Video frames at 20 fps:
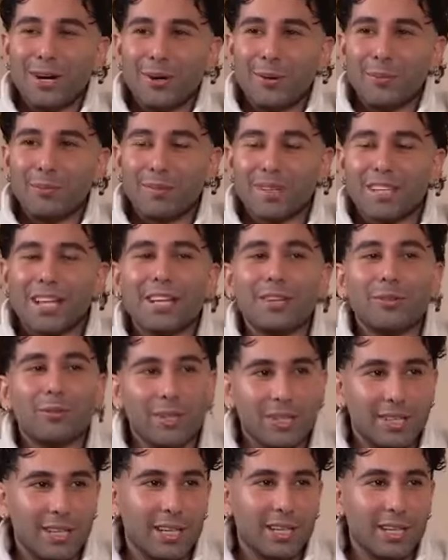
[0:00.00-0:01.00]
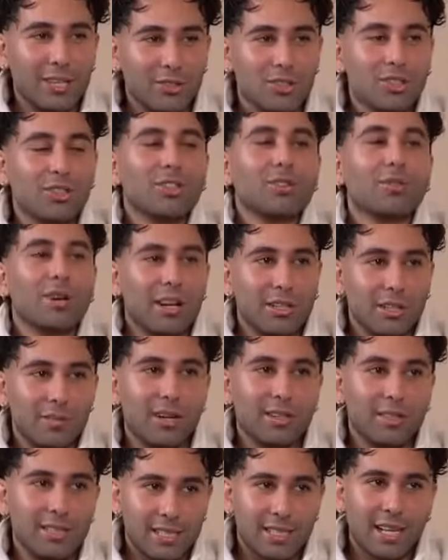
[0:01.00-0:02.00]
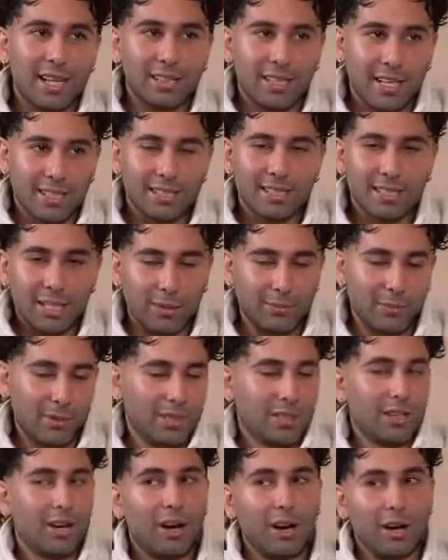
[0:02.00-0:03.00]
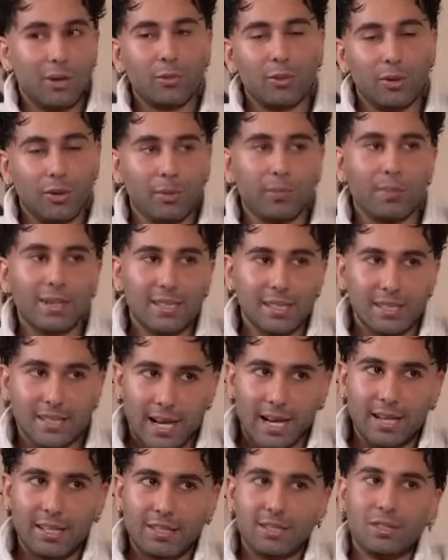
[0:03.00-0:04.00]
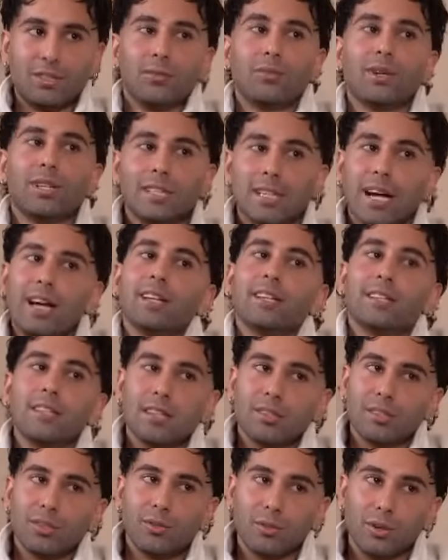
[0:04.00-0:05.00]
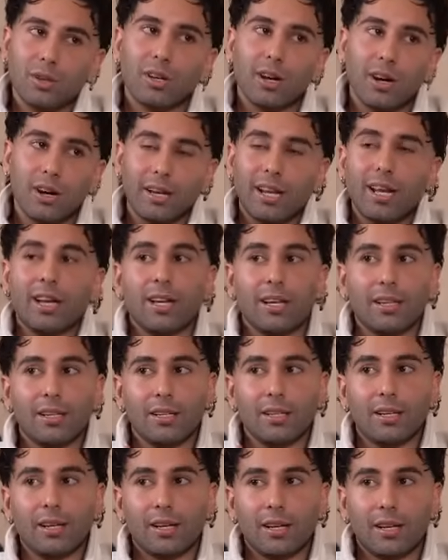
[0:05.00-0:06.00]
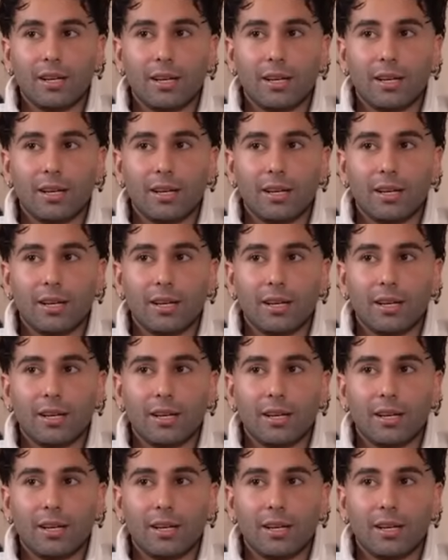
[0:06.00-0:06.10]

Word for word: Um, but then with age, you kind of understand that statement. Hard work beats talent when talent doesn't work hard. And